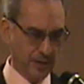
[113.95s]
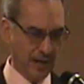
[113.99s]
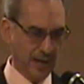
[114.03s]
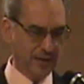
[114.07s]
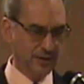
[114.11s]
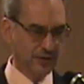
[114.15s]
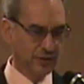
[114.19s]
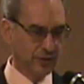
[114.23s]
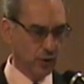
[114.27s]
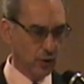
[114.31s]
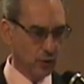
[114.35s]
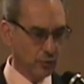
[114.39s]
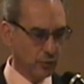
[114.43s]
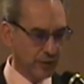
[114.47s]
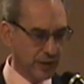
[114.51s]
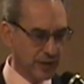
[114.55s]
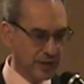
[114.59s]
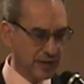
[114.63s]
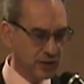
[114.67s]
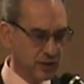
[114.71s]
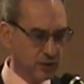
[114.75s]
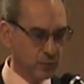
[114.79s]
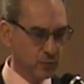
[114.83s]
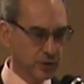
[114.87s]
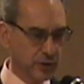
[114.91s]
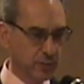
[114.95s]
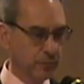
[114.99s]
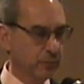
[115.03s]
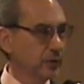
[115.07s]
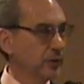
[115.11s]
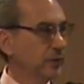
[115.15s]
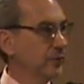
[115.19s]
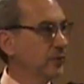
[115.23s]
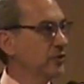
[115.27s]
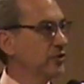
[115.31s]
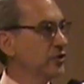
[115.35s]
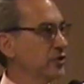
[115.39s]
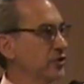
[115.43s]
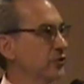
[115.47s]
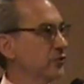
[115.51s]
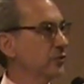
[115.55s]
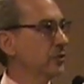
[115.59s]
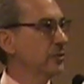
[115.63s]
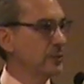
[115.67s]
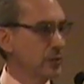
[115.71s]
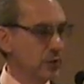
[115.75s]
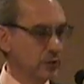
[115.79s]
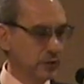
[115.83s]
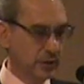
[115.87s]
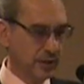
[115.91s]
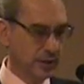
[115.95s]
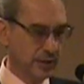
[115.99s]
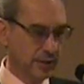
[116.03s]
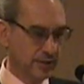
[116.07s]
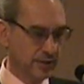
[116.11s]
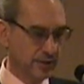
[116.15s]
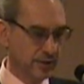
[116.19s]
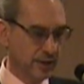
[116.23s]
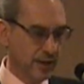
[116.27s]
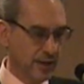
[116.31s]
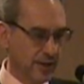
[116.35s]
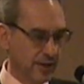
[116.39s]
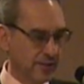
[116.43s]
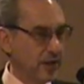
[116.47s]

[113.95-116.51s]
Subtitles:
as though these were the privileges or immunities